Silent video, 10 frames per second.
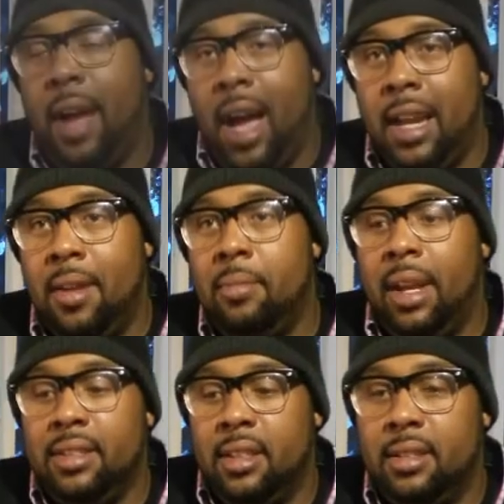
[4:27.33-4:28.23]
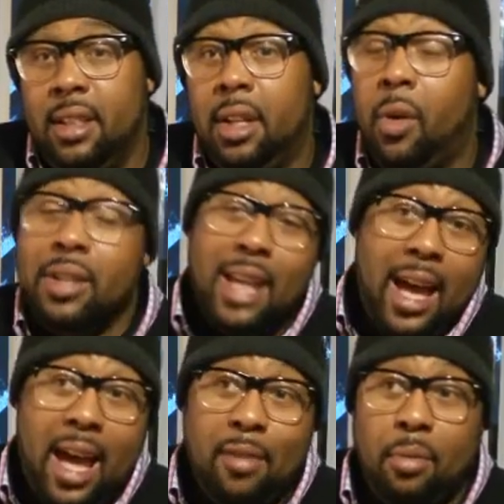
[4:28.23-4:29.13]
high-end basses, and of course I
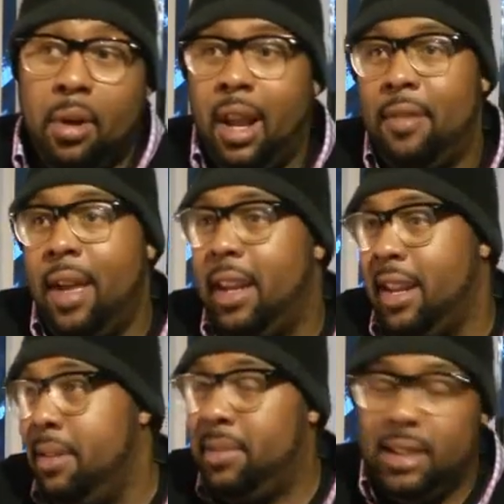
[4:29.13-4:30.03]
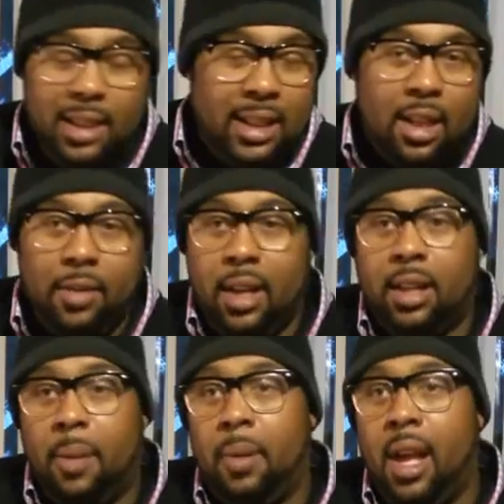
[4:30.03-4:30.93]
have one. I've had an MTD, I've had a
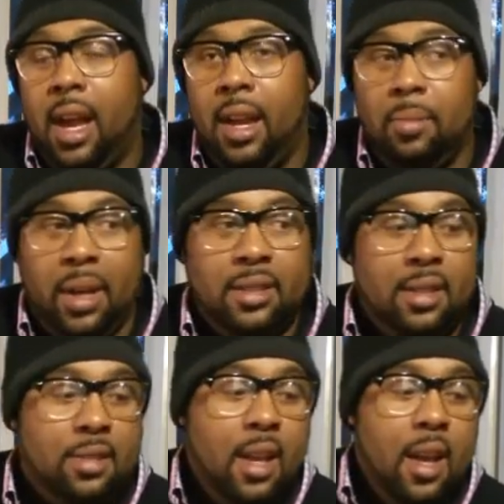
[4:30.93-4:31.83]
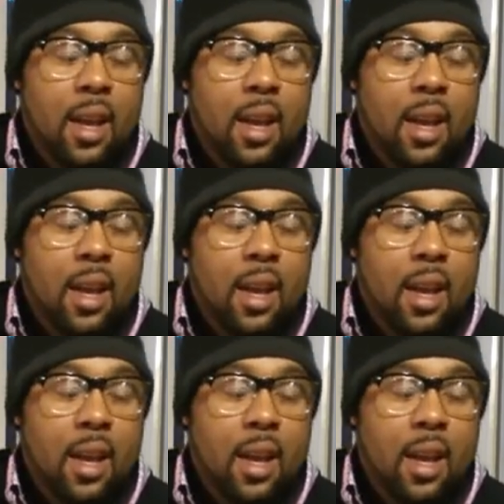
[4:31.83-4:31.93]
couple of high-end basses.